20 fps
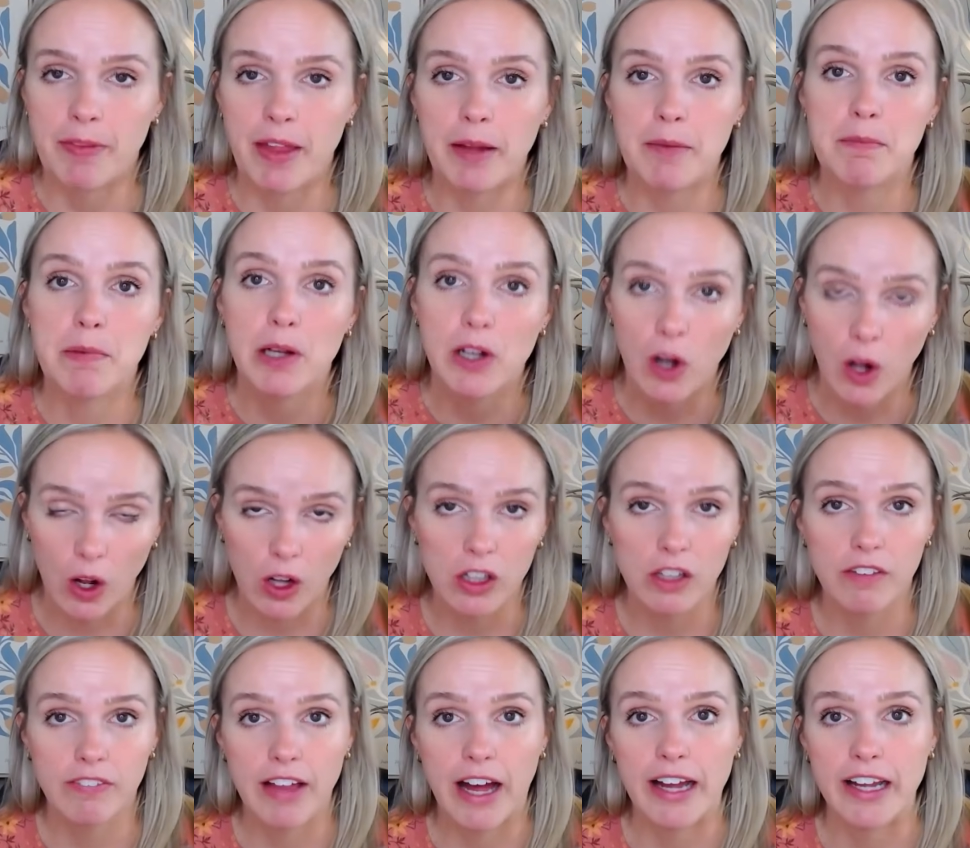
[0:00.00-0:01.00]
and put all
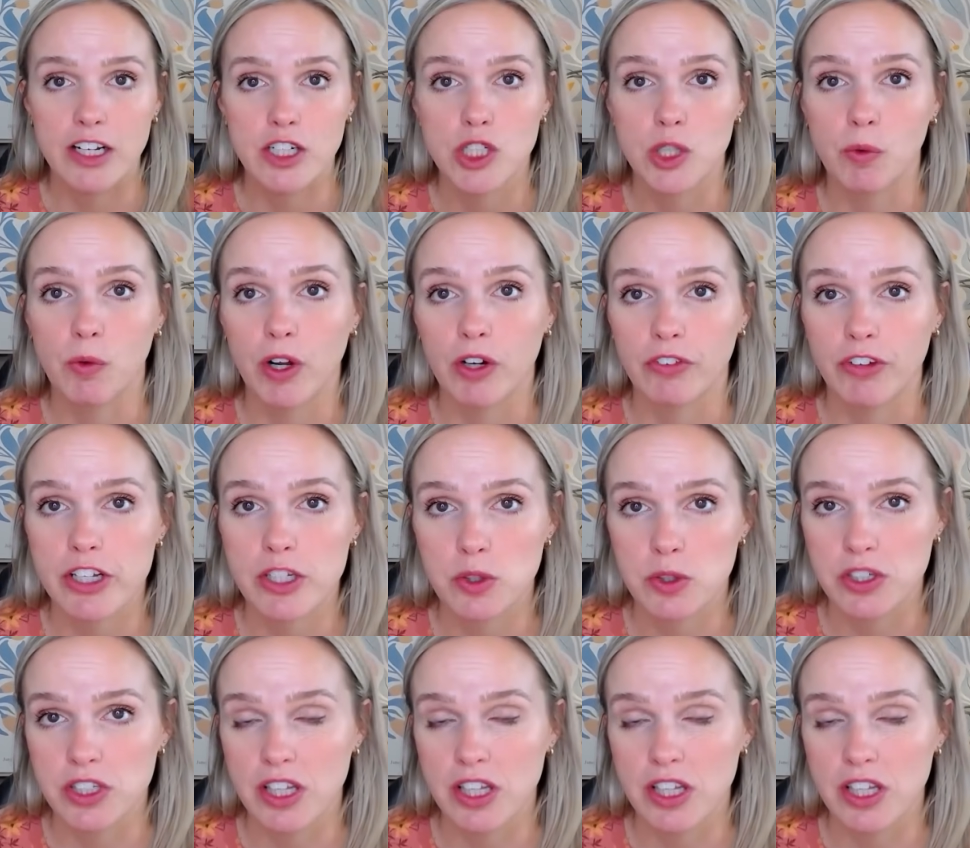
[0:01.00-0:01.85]
of that into one resource.